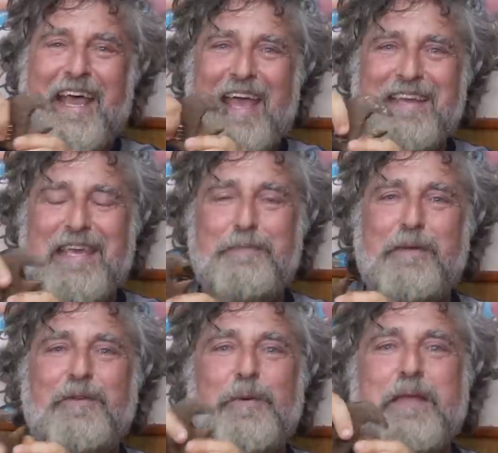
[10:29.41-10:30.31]
and keep
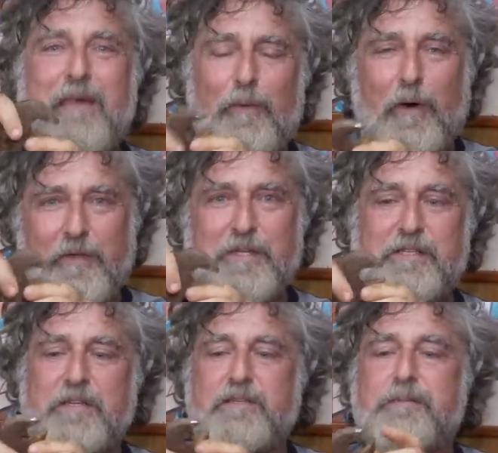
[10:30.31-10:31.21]
doing that while there's
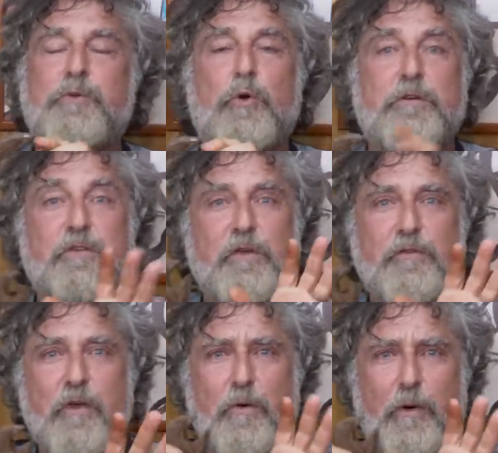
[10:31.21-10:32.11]
still some torque so you
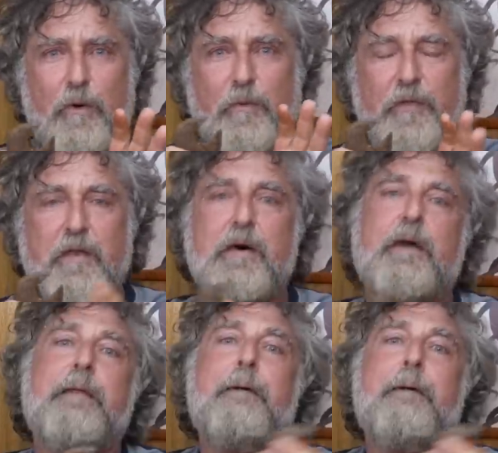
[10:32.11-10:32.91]
don't hurt the nut.